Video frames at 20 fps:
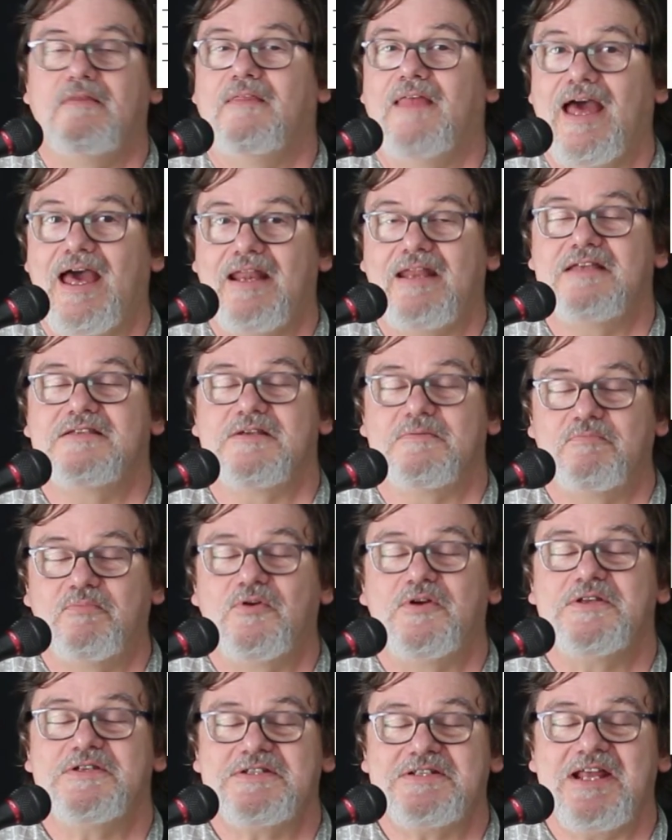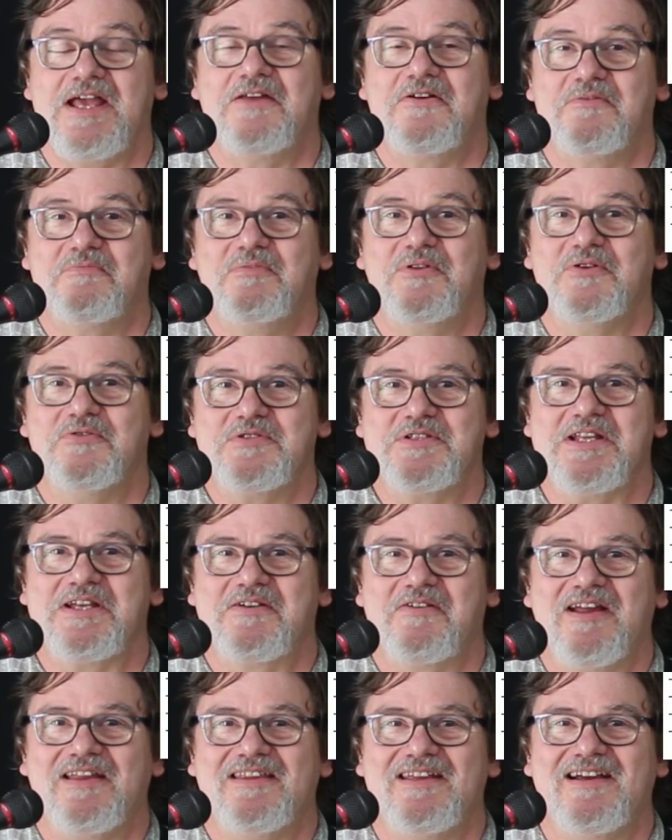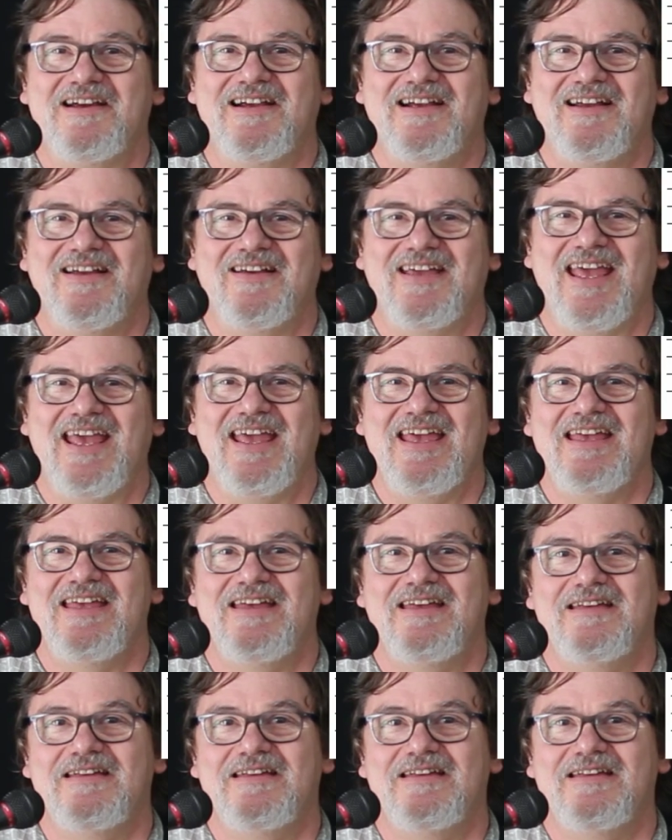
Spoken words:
That is a pretty standard blues lick right there, okay?